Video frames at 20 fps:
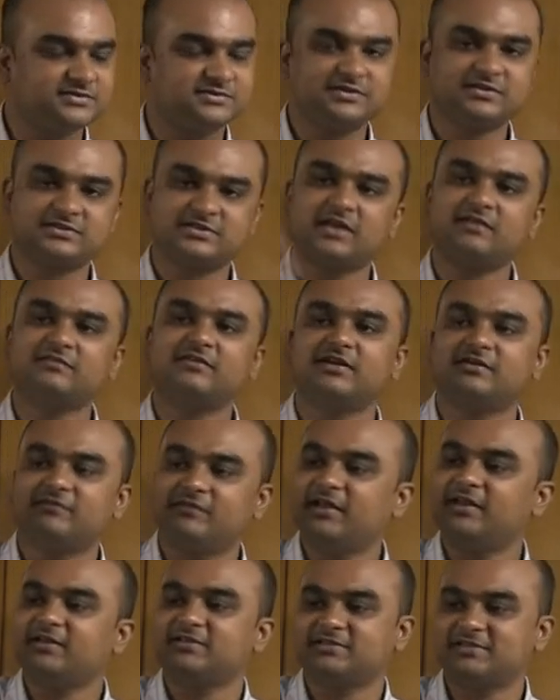the server,
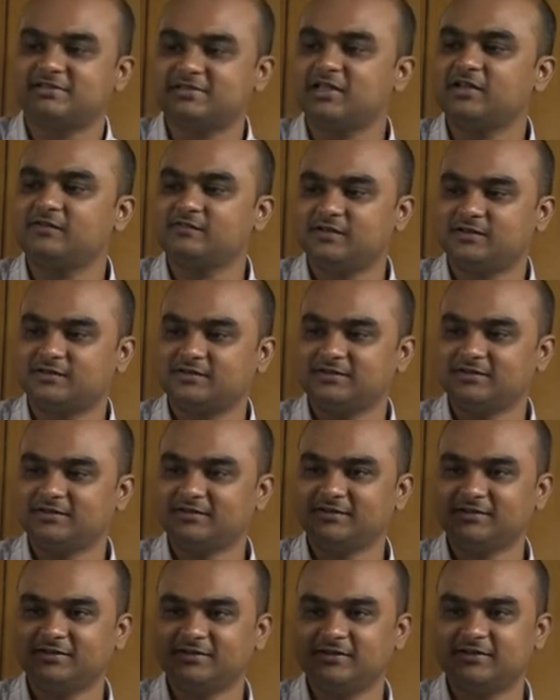where is the server?
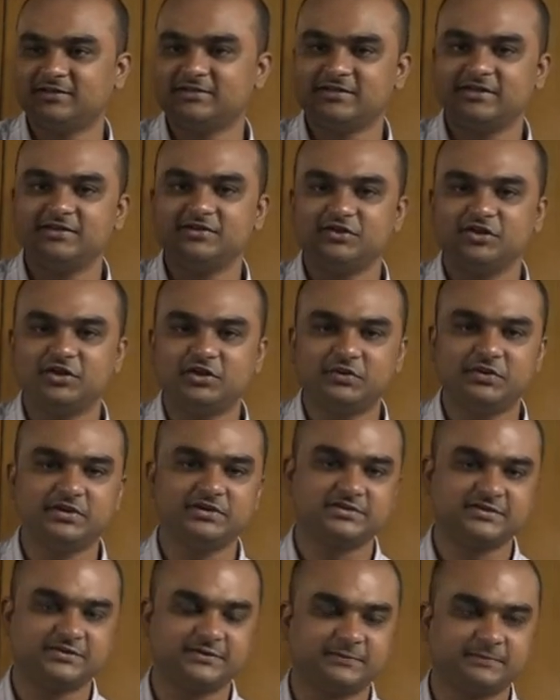It is in
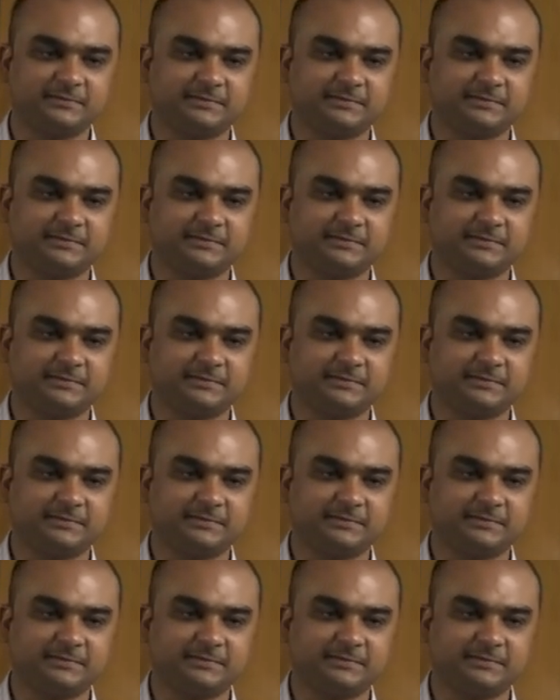USA.